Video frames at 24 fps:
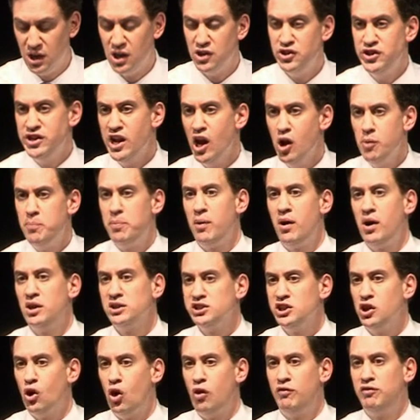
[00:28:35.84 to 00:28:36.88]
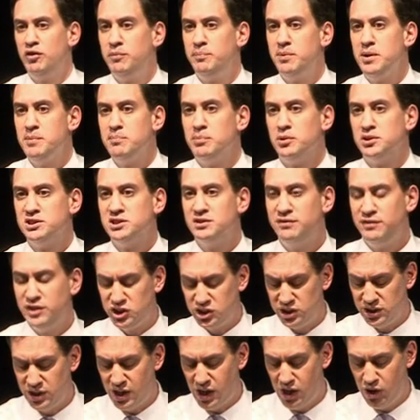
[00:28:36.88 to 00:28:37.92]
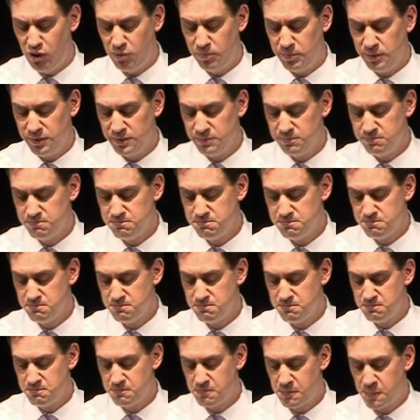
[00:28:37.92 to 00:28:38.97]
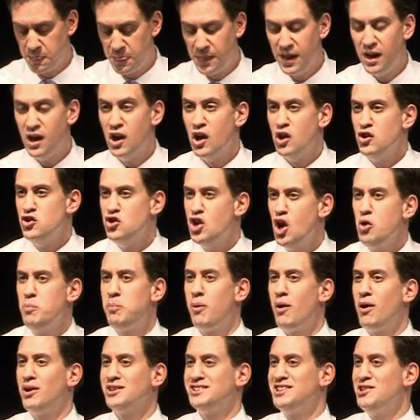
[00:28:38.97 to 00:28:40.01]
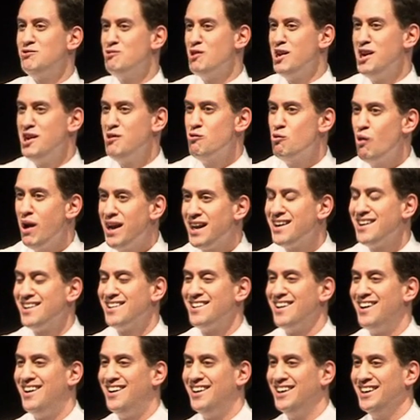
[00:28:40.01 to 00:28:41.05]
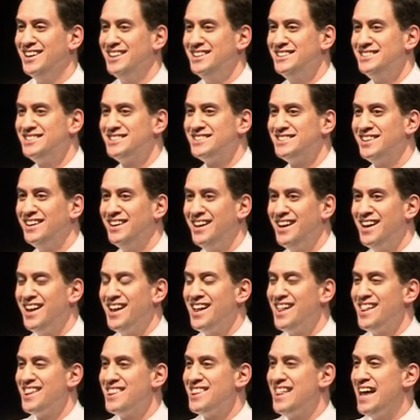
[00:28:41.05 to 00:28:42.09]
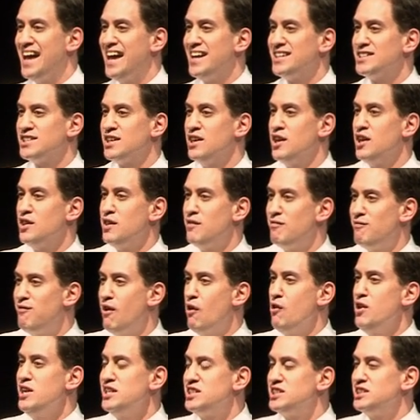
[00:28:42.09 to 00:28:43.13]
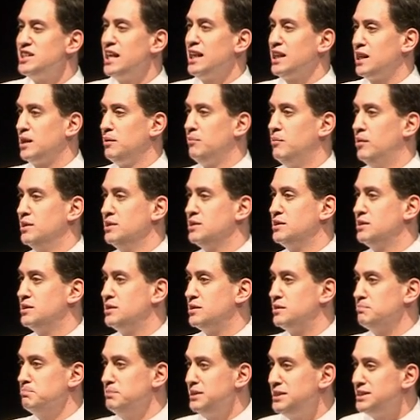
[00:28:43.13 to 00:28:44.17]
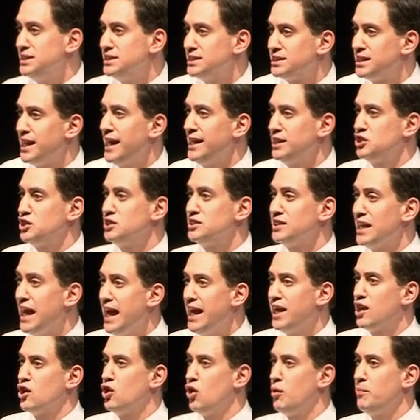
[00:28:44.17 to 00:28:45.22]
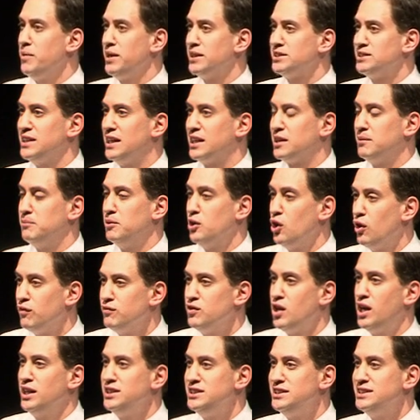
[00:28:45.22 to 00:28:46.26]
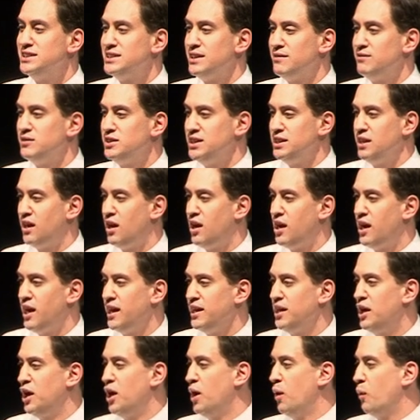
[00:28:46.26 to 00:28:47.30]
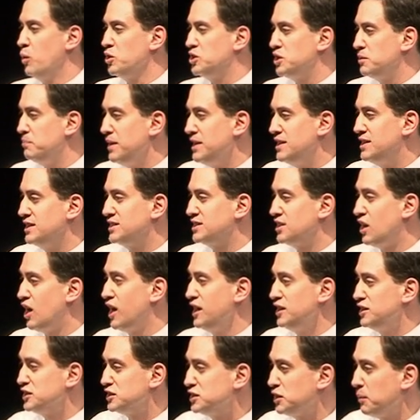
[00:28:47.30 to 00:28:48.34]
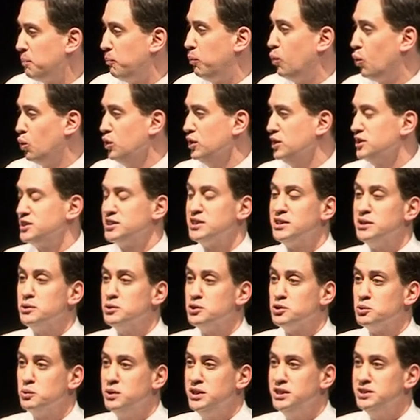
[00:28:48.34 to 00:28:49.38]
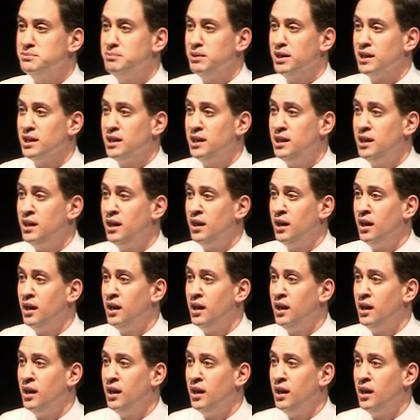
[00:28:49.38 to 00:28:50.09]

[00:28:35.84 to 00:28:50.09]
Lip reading: No party offered people sufficient hope. No party really recognized that the very settlement, Mrs. Thatcher's economic settlement of 1979, which had been designed to support the squeezed middle,